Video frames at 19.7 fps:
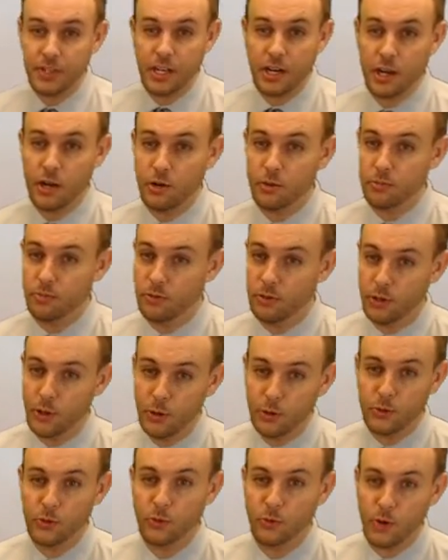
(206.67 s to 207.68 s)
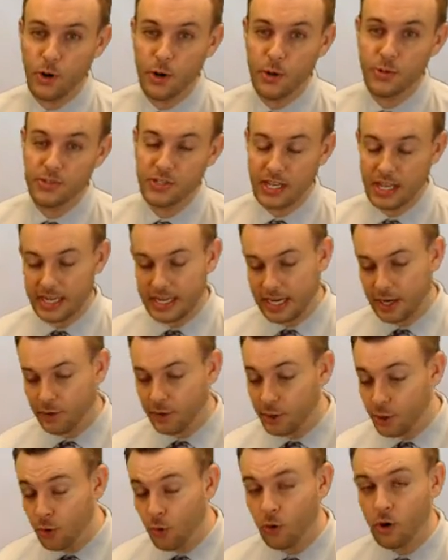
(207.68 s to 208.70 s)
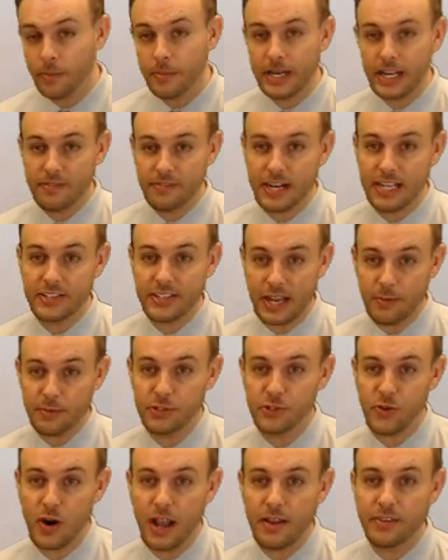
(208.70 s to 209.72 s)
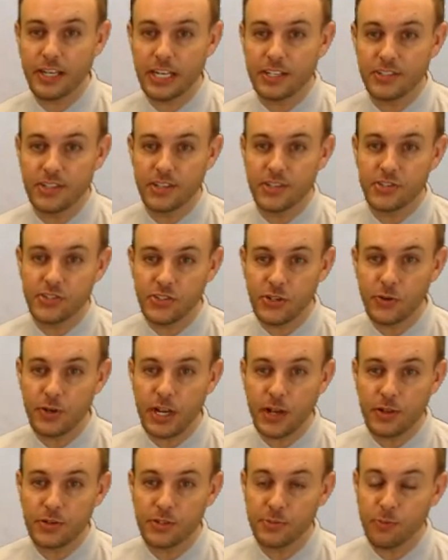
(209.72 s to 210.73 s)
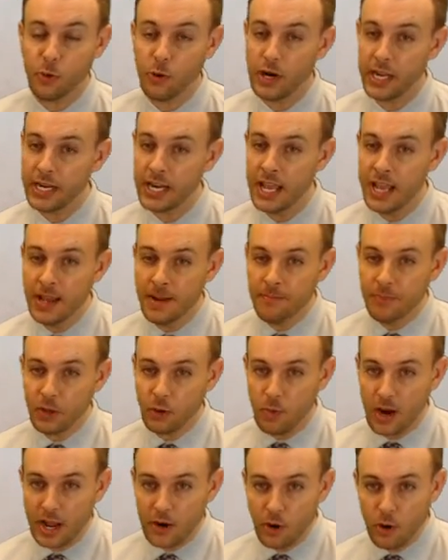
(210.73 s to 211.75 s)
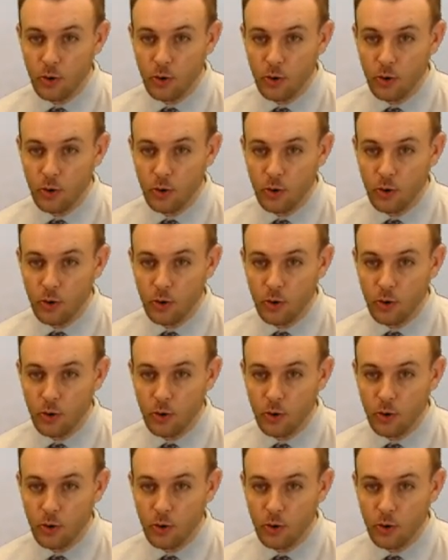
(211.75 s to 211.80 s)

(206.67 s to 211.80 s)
local roads here in Norman, even as I was driving into the studio this morning, around